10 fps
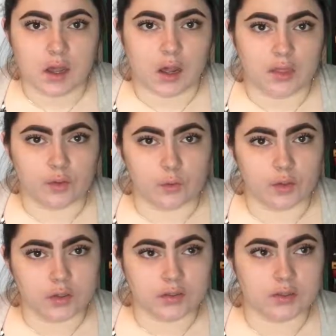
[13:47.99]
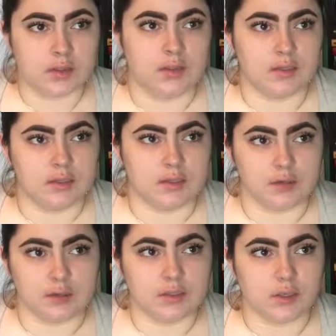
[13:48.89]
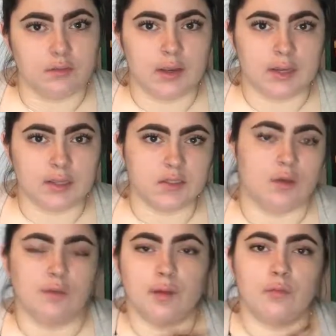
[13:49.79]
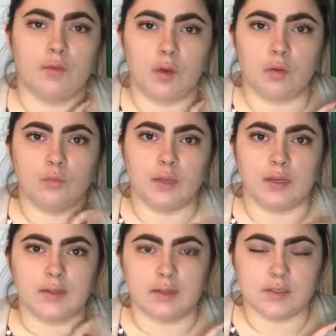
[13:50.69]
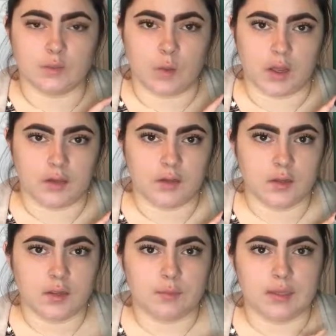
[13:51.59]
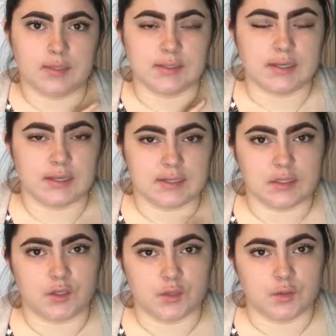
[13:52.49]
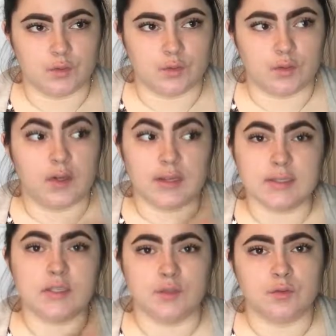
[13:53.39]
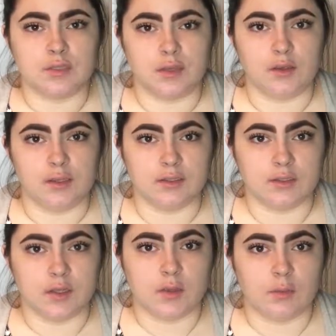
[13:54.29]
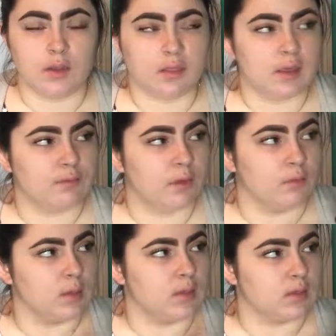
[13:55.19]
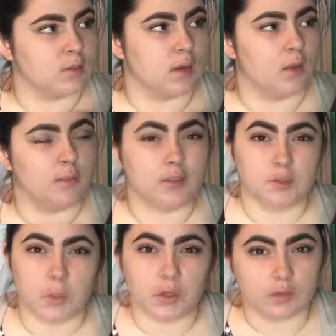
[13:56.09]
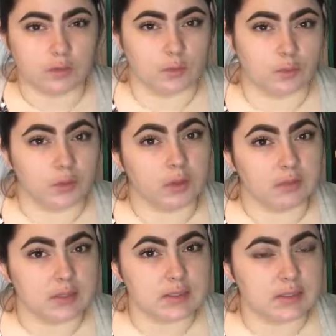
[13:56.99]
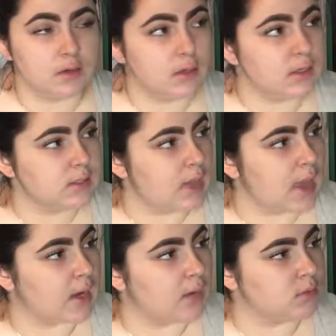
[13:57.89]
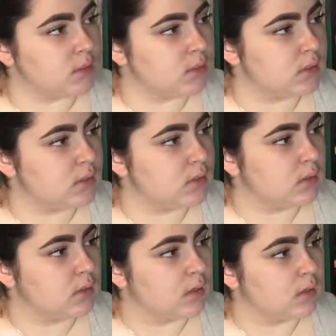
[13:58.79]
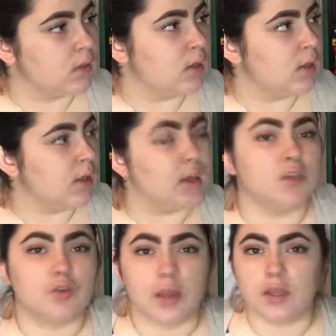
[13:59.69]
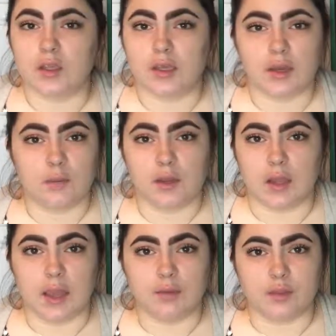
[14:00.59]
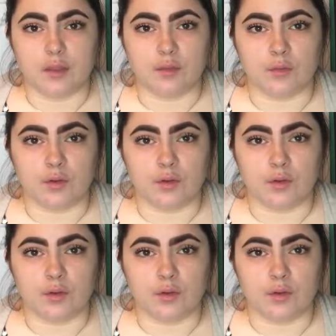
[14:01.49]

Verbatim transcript: other works in the series already and so if I go reading this one because it is a new it is a new series but I think if I read this one I'll be spoiled for the previous series and I just and I tried looking it up online but there